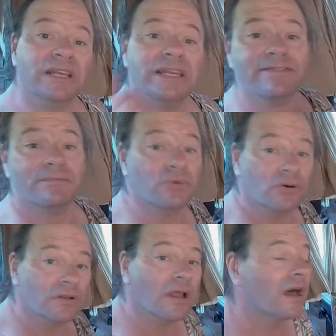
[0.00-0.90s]
but I even
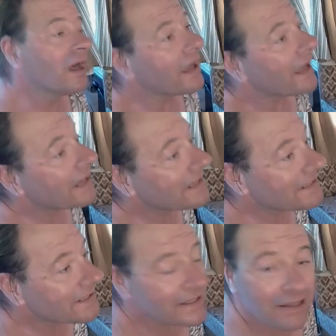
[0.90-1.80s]
put
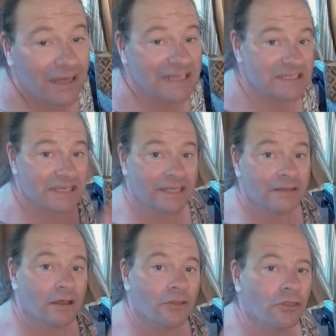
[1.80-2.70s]
LED lights
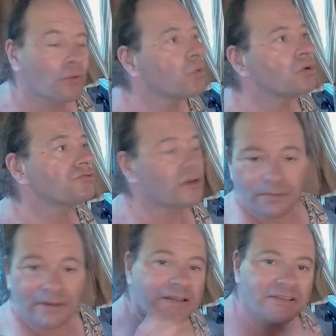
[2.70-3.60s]
in the
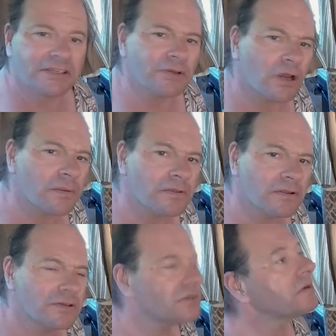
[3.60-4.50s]
wardrobe so you
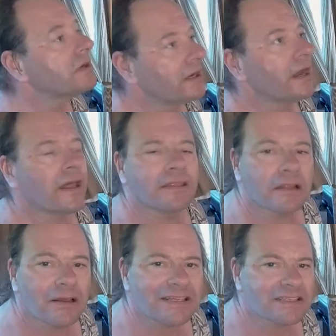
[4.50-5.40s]
open the door
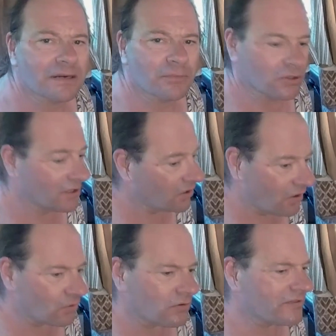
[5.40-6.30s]
and the lights come on
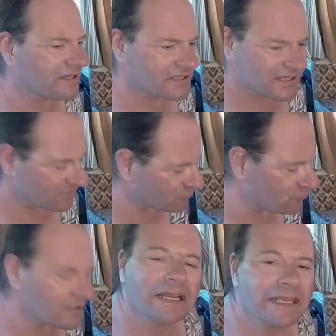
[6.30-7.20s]
all of these things
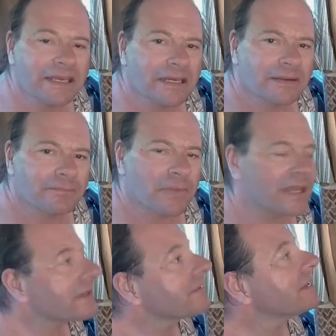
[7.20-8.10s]
really make